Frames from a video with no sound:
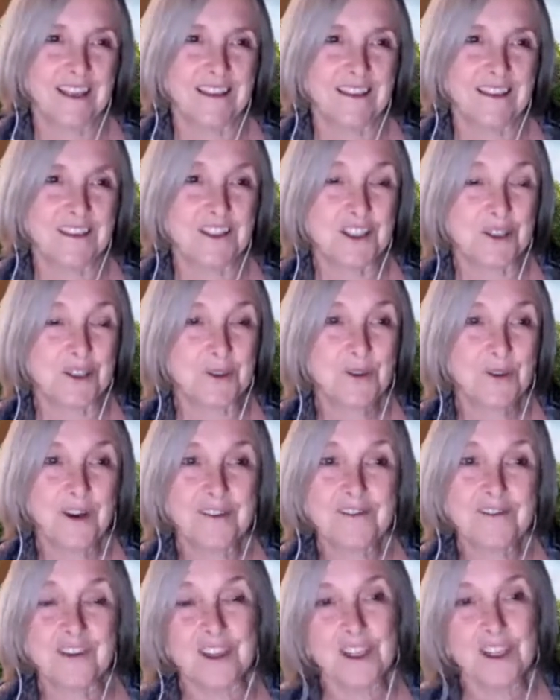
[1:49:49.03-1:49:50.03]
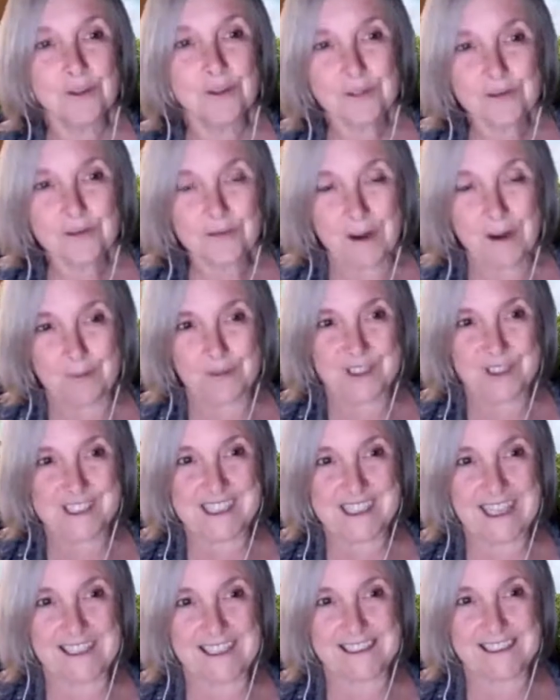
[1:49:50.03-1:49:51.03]
two of the youth
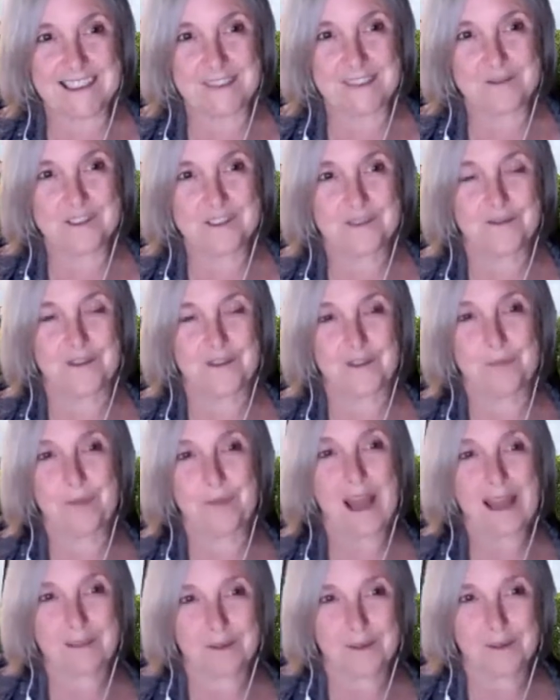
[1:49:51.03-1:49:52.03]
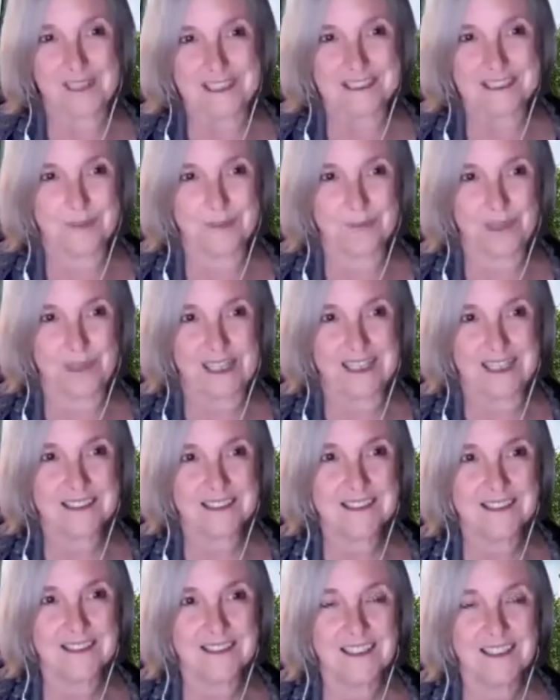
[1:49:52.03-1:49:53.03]
representatives for Pathways to
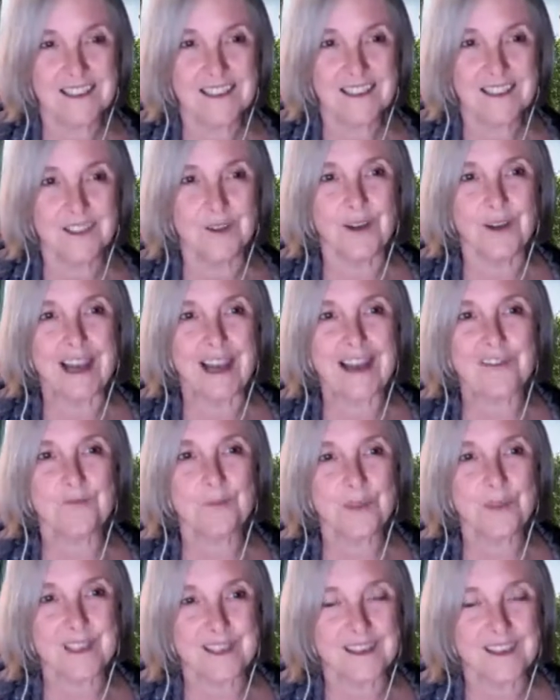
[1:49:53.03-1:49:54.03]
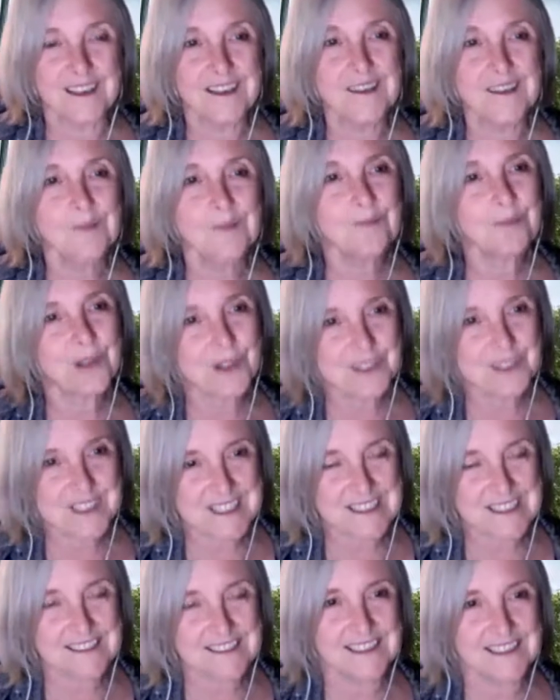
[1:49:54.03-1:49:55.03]
Peace who have been
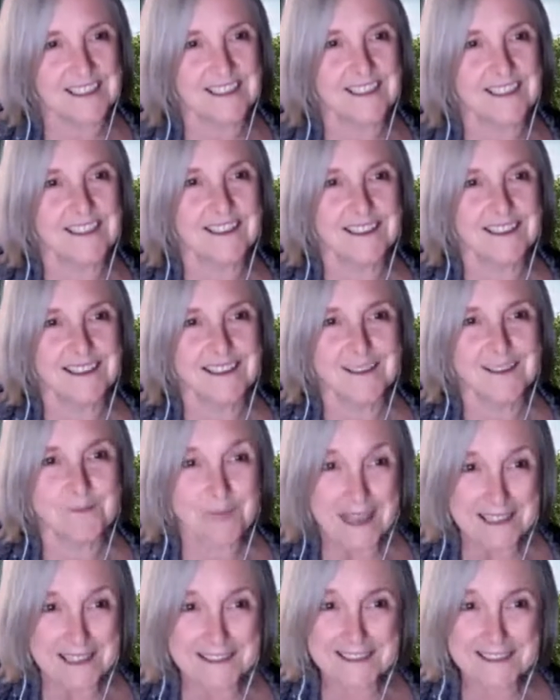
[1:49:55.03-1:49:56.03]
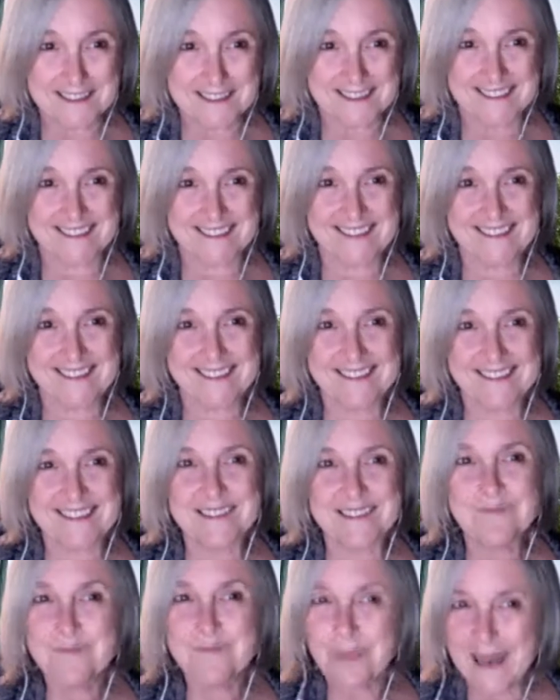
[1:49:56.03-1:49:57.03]
personally mentored
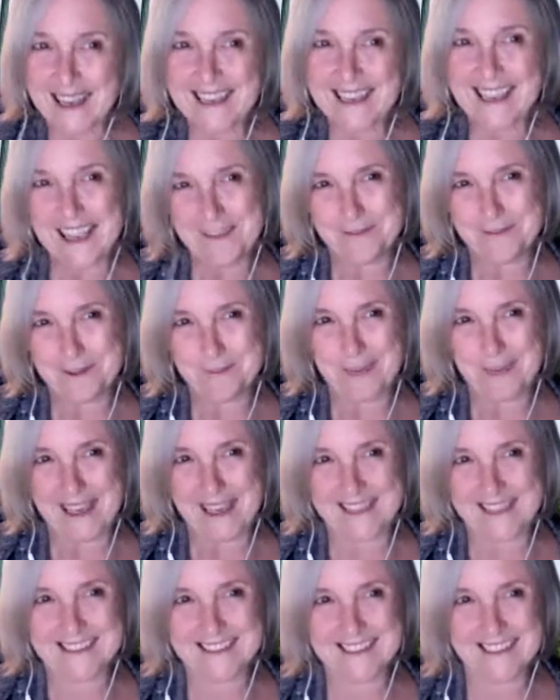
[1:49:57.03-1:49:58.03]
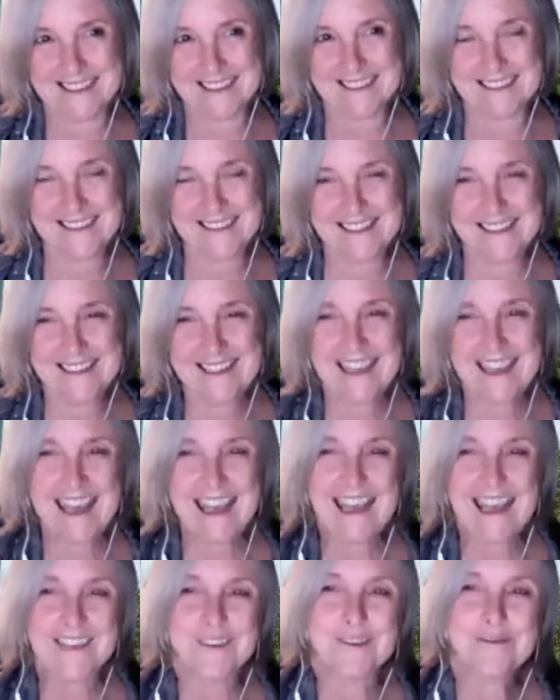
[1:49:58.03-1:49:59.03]
by Avon Mattison.
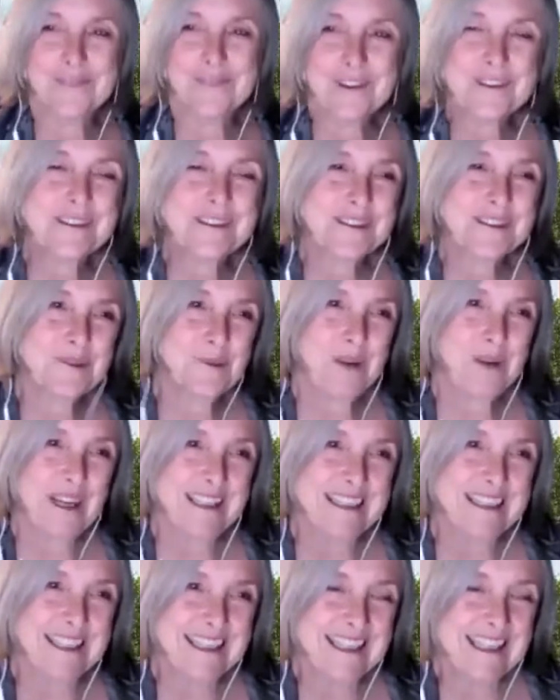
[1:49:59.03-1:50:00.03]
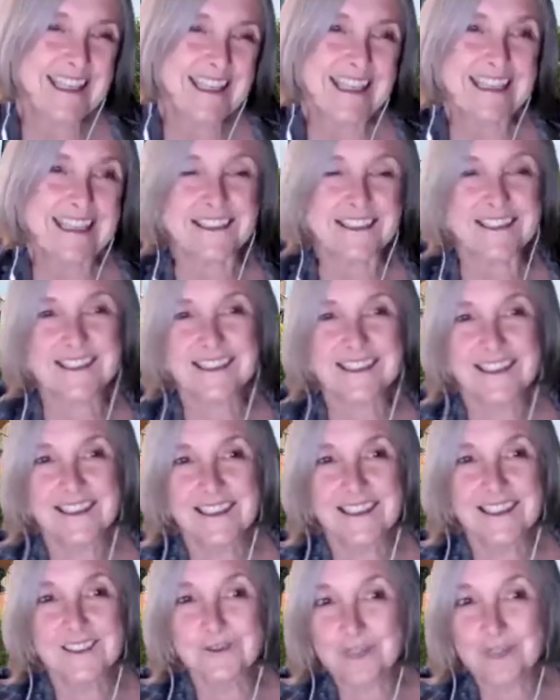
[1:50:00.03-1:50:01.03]
And the first one is
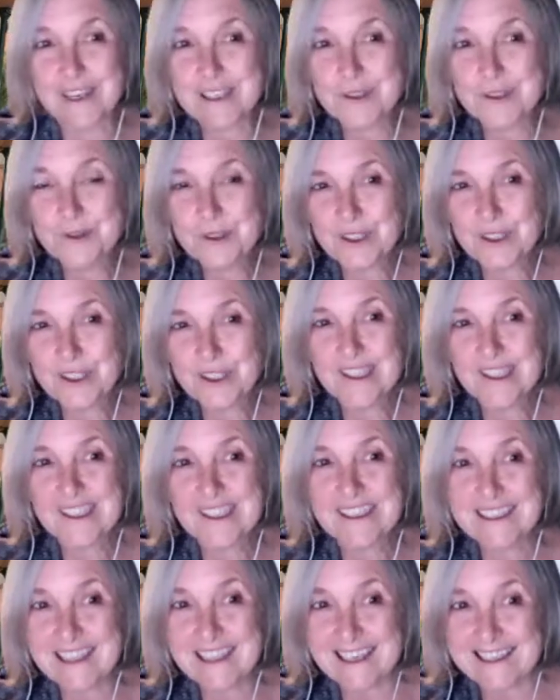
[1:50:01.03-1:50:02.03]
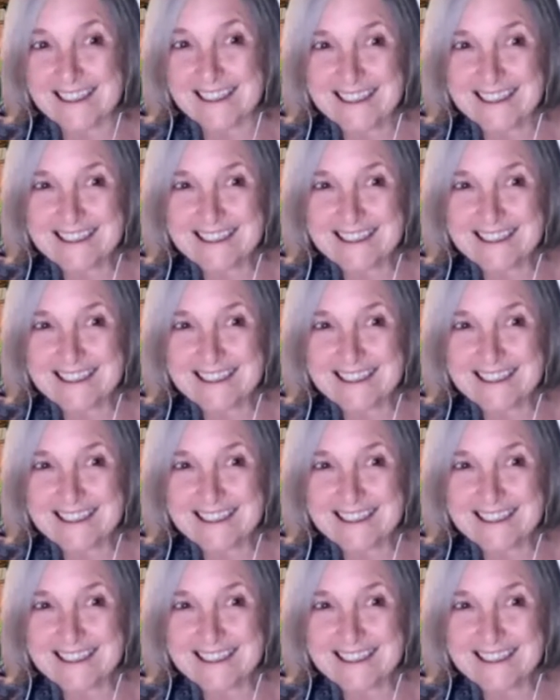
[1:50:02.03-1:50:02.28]
Rainur Yani.